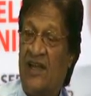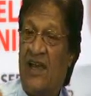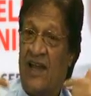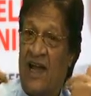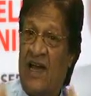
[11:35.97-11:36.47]

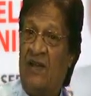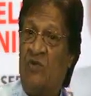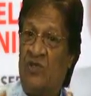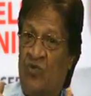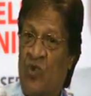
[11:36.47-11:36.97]
And I
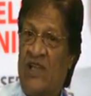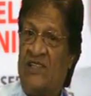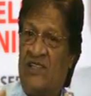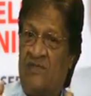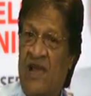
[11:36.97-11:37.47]
was right
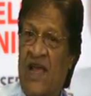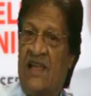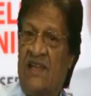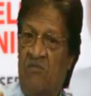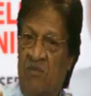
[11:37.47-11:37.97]
smack
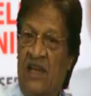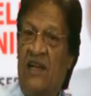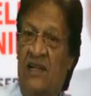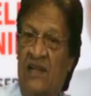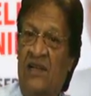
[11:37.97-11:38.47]
in the
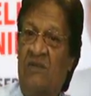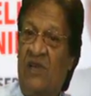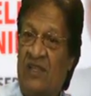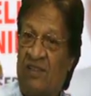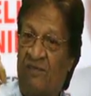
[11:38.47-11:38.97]
middle,
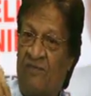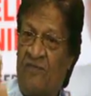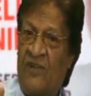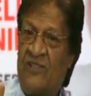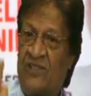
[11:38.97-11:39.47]
because the
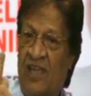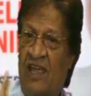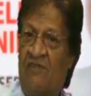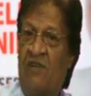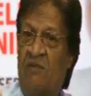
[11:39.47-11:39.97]
first ever